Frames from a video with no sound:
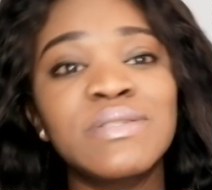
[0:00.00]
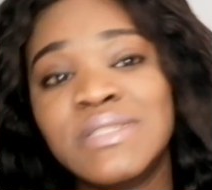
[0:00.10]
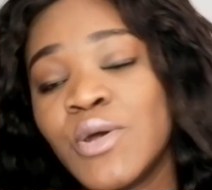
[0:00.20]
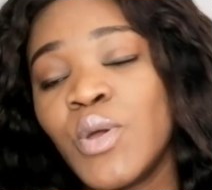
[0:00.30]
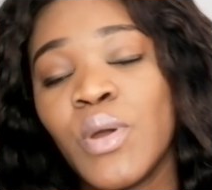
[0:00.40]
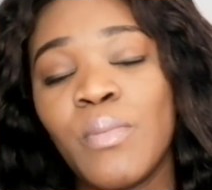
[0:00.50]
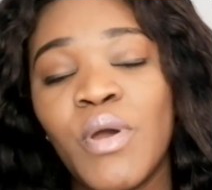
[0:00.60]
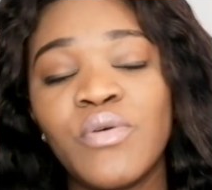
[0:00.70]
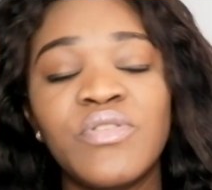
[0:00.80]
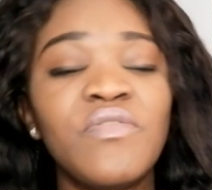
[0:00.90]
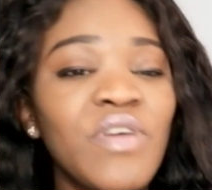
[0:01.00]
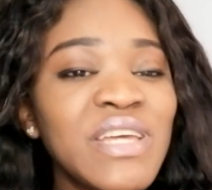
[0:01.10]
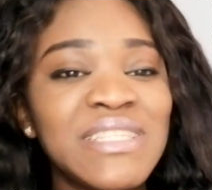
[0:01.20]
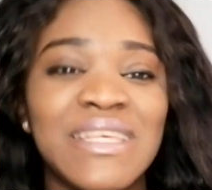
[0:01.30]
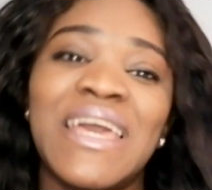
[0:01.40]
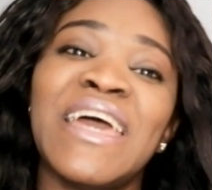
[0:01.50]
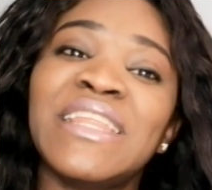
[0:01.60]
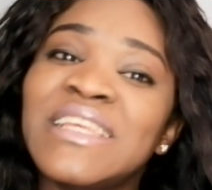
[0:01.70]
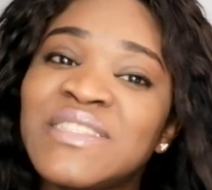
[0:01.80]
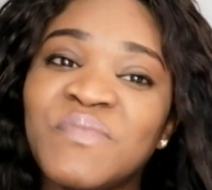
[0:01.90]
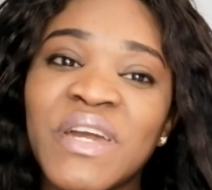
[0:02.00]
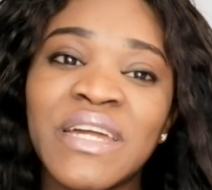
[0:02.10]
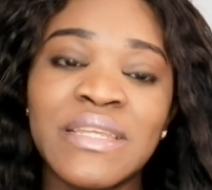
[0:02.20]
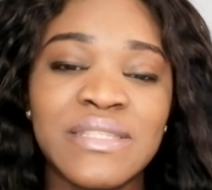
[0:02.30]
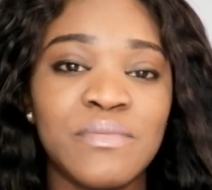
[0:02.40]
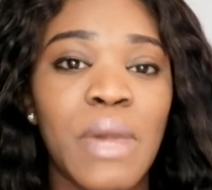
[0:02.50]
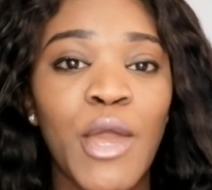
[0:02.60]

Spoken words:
to tell you about the voice and its mechanism.